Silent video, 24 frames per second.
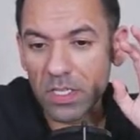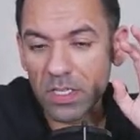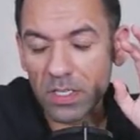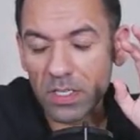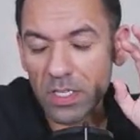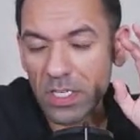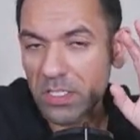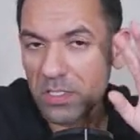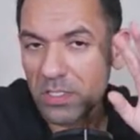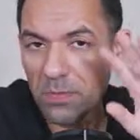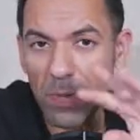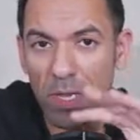
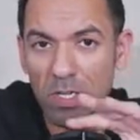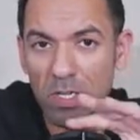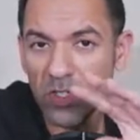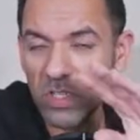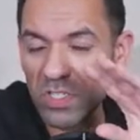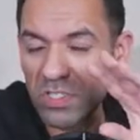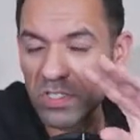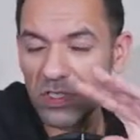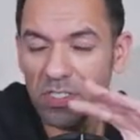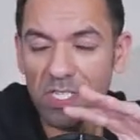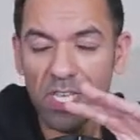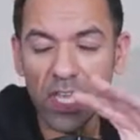especially
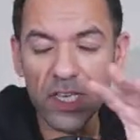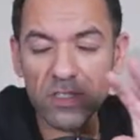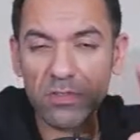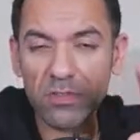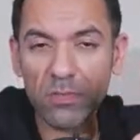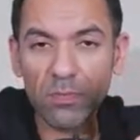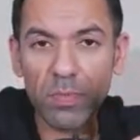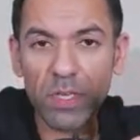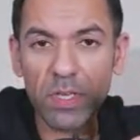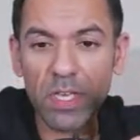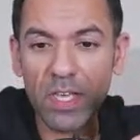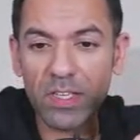CSM,
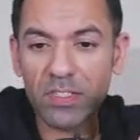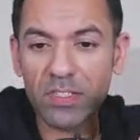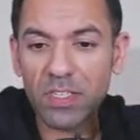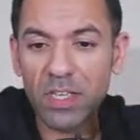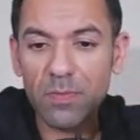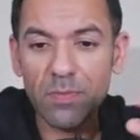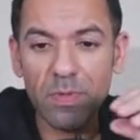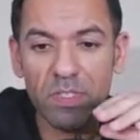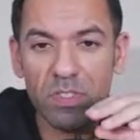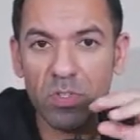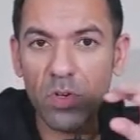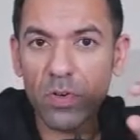
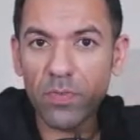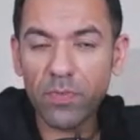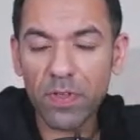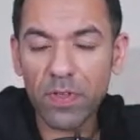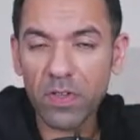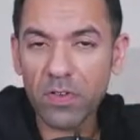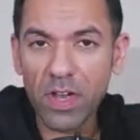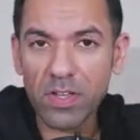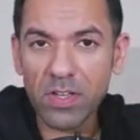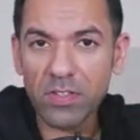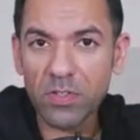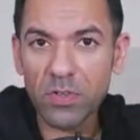PSM, it's all
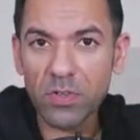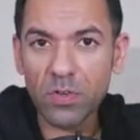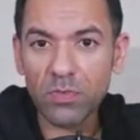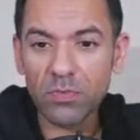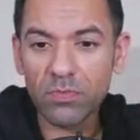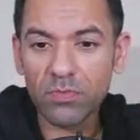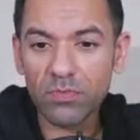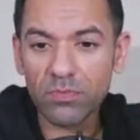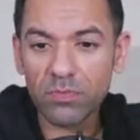theoretical.